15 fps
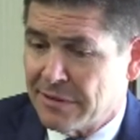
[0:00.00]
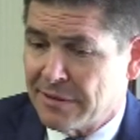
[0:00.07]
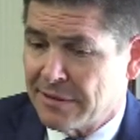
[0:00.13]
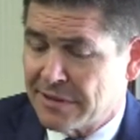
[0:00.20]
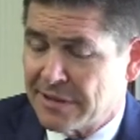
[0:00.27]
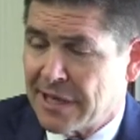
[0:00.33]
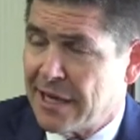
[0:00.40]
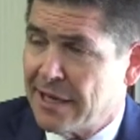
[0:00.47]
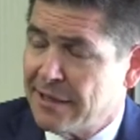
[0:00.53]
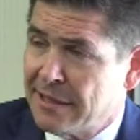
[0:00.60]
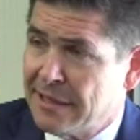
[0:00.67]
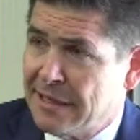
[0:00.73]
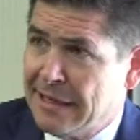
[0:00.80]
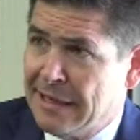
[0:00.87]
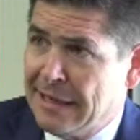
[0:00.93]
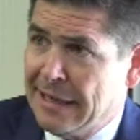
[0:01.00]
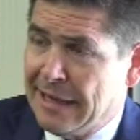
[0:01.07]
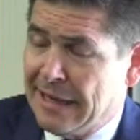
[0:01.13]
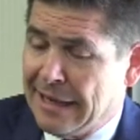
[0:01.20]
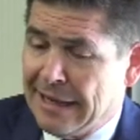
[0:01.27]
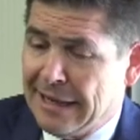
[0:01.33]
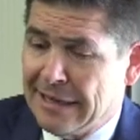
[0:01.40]
stayed.
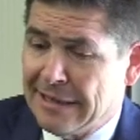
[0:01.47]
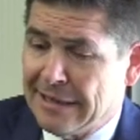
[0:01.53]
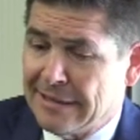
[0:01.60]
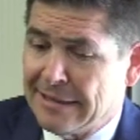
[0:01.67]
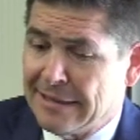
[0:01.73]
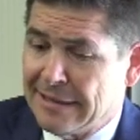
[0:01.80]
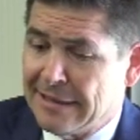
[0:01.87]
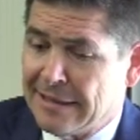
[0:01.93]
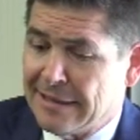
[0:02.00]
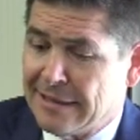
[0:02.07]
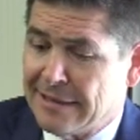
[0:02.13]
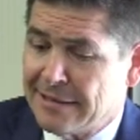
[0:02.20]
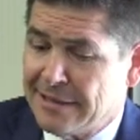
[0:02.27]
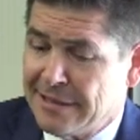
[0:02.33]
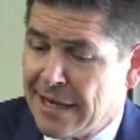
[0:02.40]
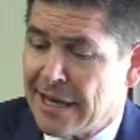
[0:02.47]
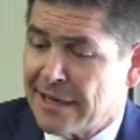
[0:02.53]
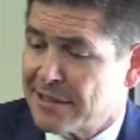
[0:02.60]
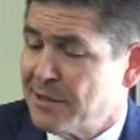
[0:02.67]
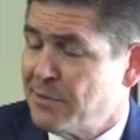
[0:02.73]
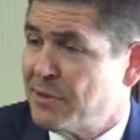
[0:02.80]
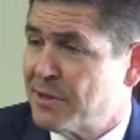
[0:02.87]
And uh, she
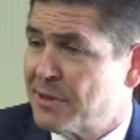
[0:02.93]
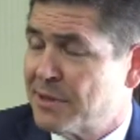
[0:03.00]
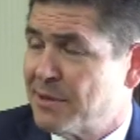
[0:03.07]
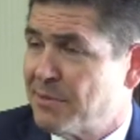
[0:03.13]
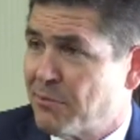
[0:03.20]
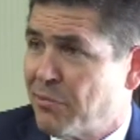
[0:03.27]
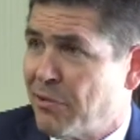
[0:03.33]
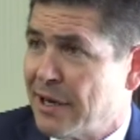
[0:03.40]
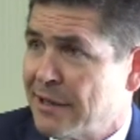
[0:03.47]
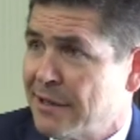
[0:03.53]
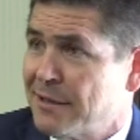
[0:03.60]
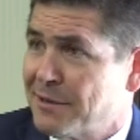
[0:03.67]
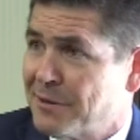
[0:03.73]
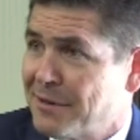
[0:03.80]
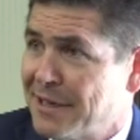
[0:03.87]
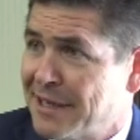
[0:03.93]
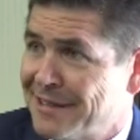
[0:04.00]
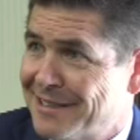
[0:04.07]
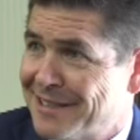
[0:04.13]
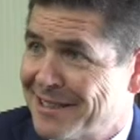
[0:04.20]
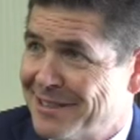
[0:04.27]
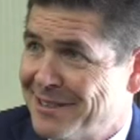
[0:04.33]
actually was pregnant during
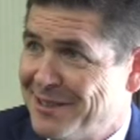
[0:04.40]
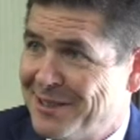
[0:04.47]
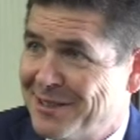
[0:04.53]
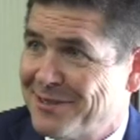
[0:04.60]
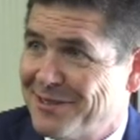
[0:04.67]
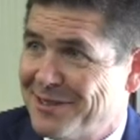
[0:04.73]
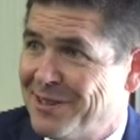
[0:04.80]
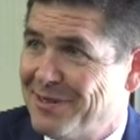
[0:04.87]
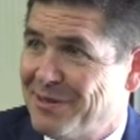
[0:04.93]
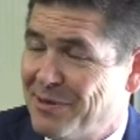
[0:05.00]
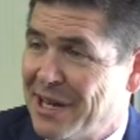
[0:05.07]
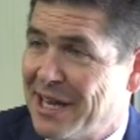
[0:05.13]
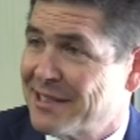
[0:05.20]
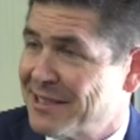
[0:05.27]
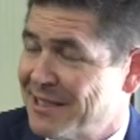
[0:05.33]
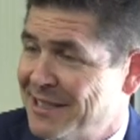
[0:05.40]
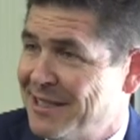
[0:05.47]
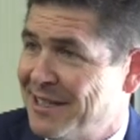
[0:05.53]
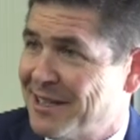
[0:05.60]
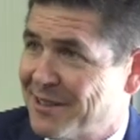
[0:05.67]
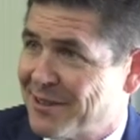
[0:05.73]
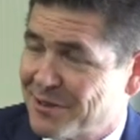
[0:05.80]
that second year, and then we
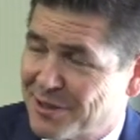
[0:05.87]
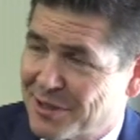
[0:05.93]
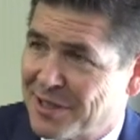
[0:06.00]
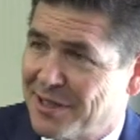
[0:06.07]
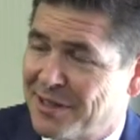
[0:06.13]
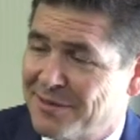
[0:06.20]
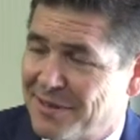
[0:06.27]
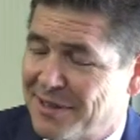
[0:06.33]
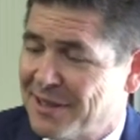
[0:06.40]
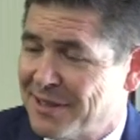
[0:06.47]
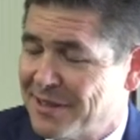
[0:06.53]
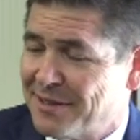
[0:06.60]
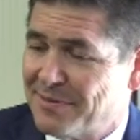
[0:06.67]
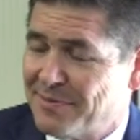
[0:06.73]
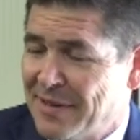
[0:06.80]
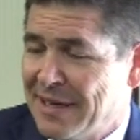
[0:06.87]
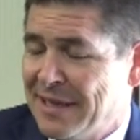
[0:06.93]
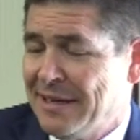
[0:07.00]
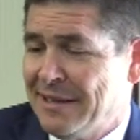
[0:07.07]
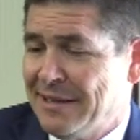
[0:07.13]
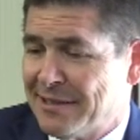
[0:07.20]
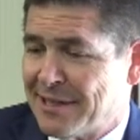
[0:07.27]
actually, uh, our son uh,
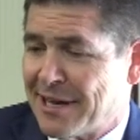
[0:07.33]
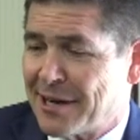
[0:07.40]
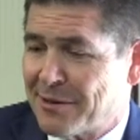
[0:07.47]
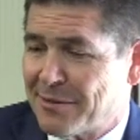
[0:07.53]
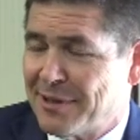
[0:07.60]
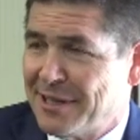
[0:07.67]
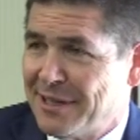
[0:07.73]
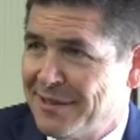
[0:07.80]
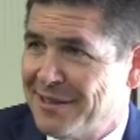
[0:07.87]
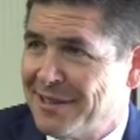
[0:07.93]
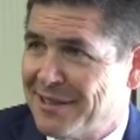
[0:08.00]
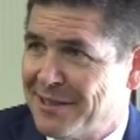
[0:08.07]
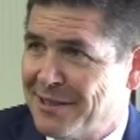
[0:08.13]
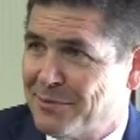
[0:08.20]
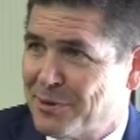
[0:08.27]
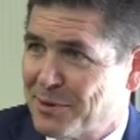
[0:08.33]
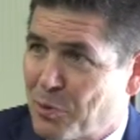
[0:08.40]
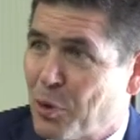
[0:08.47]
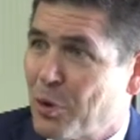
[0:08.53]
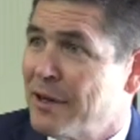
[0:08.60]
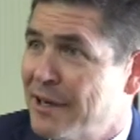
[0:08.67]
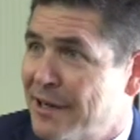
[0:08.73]
Zachary was
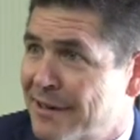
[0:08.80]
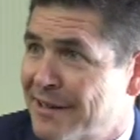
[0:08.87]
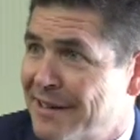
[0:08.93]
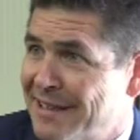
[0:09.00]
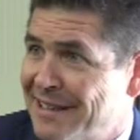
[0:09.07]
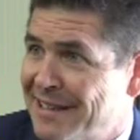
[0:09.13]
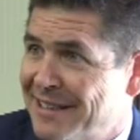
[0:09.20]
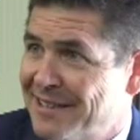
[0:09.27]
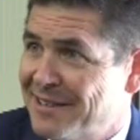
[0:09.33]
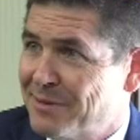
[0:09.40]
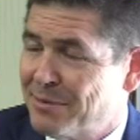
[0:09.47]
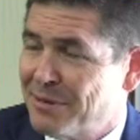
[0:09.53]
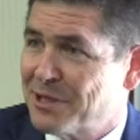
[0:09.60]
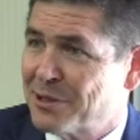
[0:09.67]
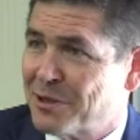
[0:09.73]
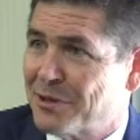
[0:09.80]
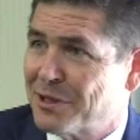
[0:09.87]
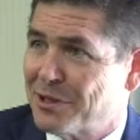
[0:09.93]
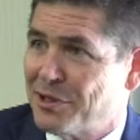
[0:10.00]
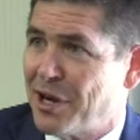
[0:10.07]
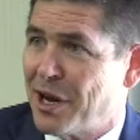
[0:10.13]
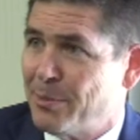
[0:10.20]
born there in a place called
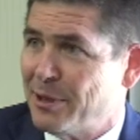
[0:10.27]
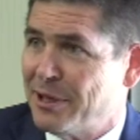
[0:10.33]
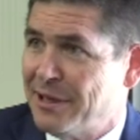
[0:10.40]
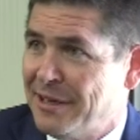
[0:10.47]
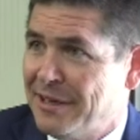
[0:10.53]
Kijabe.